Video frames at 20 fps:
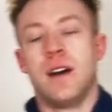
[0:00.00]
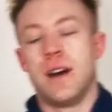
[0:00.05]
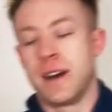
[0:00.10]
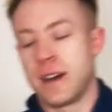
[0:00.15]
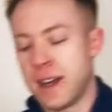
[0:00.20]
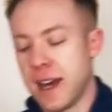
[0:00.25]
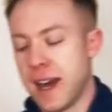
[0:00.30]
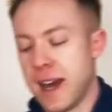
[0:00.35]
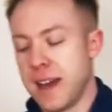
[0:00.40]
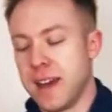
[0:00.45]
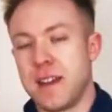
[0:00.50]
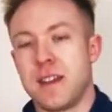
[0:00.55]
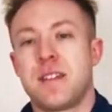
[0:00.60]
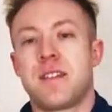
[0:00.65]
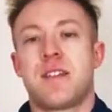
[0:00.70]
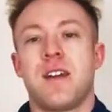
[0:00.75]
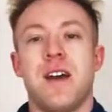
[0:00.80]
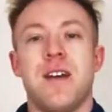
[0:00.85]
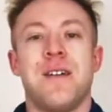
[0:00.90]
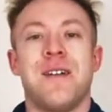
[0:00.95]
Okay,
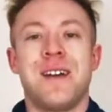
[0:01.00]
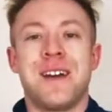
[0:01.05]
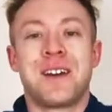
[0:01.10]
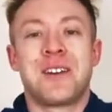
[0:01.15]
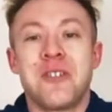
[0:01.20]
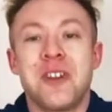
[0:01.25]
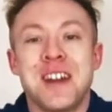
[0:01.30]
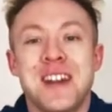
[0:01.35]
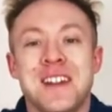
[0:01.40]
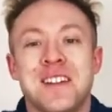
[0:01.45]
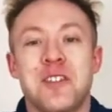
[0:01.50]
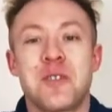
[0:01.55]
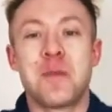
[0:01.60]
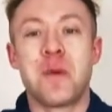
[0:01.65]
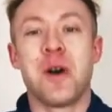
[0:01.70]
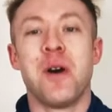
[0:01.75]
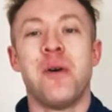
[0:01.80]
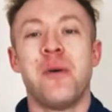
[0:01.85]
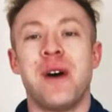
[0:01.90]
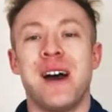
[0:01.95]
so ingredients are
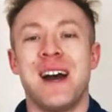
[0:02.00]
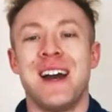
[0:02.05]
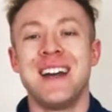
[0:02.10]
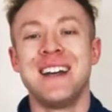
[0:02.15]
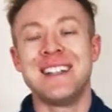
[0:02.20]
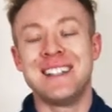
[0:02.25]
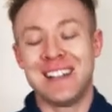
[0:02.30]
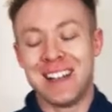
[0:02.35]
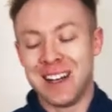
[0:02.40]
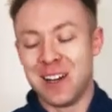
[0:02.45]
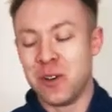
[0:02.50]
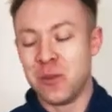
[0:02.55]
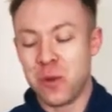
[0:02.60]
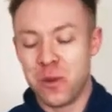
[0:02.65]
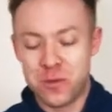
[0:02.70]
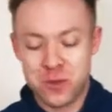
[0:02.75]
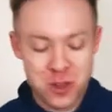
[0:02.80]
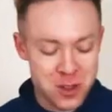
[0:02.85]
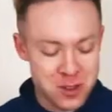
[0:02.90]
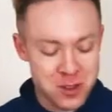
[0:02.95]
put away.
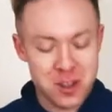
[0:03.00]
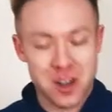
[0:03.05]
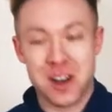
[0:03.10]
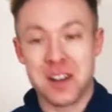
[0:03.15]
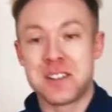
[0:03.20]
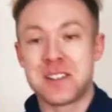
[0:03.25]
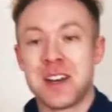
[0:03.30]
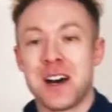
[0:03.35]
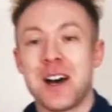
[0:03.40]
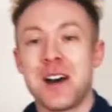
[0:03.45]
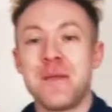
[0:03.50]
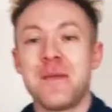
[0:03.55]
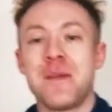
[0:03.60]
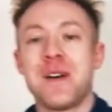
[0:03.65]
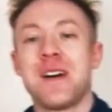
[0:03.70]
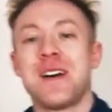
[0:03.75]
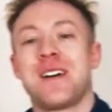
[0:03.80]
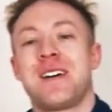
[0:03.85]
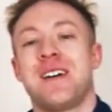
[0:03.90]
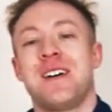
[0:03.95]
We've just got our
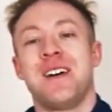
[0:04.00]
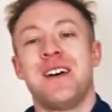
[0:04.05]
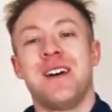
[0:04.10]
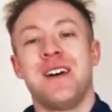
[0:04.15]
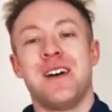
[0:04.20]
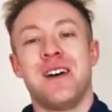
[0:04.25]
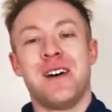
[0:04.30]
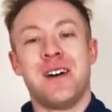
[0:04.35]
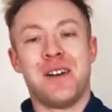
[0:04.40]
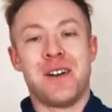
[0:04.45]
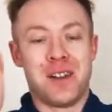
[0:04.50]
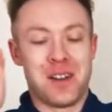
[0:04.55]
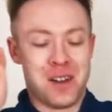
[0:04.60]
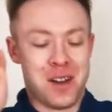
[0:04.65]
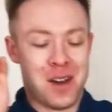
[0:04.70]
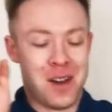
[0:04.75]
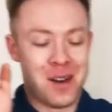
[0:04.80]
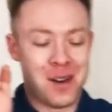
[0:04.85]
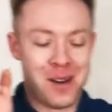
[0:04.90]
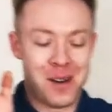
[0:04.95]
timer,
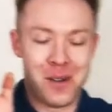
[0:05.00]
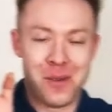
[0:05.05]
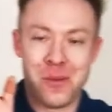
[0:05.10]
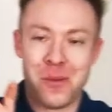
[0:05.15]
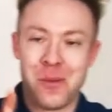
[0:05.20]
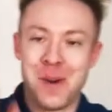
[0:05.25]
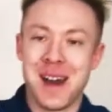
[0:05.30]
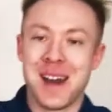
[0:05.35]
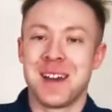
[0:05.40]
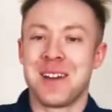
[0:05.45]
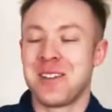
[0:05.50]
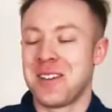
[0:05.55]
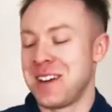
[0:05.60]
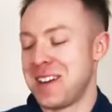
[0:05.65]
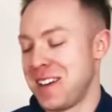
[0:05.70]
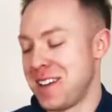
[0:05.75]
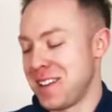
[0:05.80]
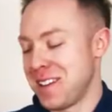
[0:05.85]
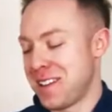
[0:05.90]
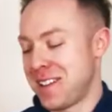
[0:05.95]
our wet
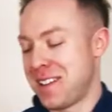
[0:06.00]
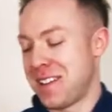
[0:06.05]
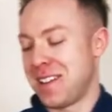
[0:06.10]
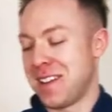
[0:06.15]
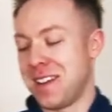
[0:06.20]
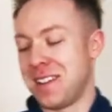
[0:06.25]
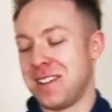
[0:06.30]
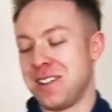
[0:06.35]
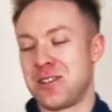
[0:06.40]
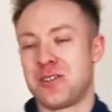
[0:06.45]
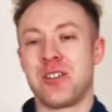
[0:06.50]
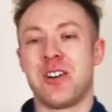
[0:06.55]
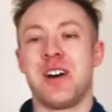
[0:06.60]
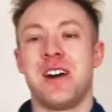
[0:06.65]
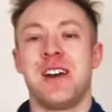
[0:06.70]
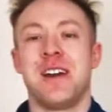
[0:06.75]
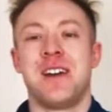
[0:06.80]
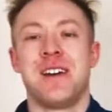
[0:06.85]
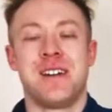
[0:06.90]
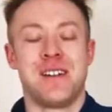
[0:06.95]
ingredients and the
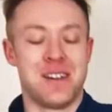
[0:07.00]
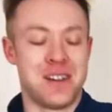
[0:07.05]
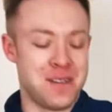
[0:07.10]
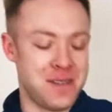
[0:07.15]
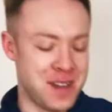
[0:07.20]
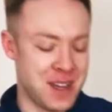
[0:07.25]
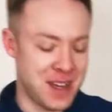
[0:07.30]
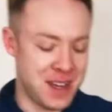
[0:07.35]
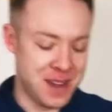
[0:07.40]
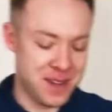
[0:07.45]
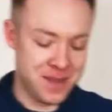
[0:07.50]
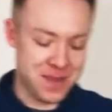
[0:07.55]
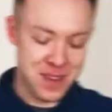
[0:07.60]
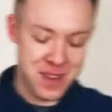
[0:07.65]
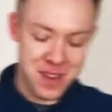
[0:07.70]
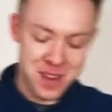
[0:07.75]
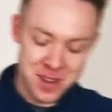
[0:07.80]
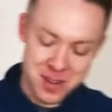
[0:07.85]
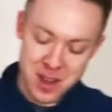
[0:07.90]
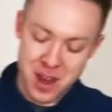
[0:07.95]
dry over here.
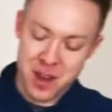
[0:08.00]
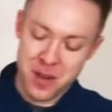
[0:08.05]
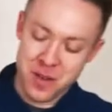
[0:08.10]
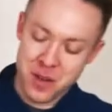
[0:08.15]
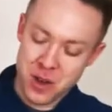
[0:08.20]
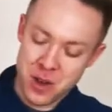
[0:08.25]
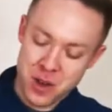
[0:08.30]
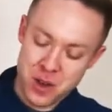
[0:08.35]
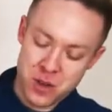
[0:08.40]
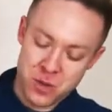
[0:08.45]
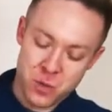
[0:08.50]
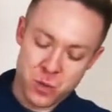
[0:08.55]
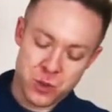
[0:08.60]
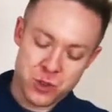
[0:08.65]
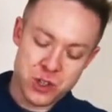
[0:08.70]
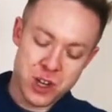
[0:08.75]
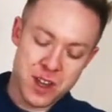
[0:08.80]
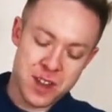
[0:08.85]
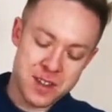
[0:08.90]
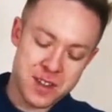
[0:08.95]
So we'll
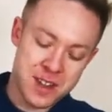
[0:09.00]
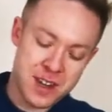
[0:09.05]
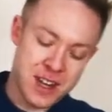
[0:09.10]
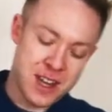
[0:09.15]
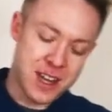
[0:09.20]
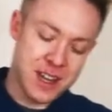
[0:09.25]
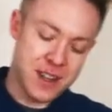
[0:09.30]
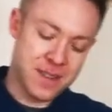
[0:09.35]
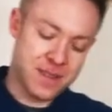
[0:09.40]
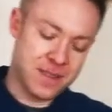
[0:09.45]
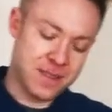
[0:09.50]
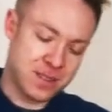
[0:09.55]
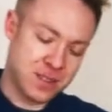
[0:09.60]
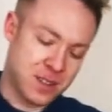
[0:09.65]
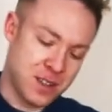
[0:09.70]
chuck this in here.